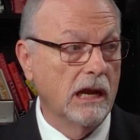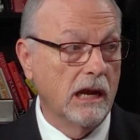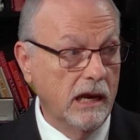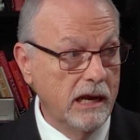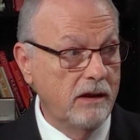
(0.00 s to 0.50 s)

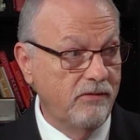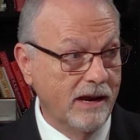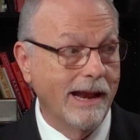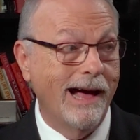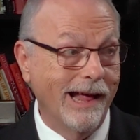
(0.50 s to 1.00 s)

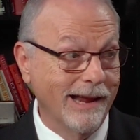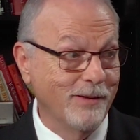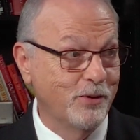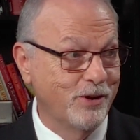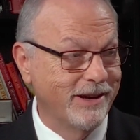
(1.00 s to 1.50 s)
leaving
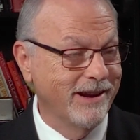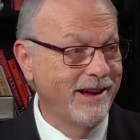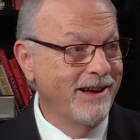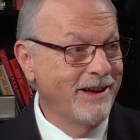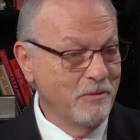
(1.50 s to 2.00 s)
Hollywood
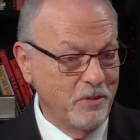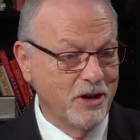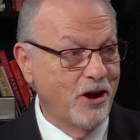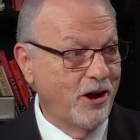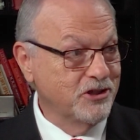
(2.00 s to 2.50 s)

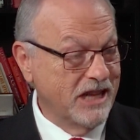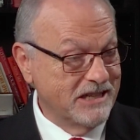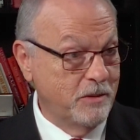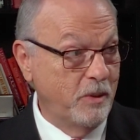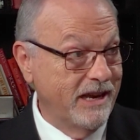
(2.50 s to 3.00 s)
because
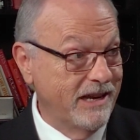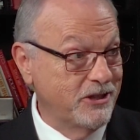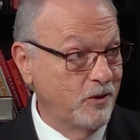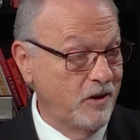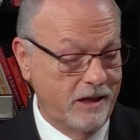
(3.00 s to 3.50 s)
that's the big
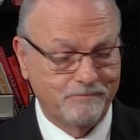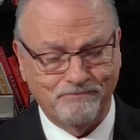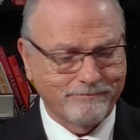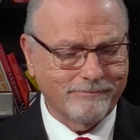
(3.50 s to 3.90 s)
issue to them.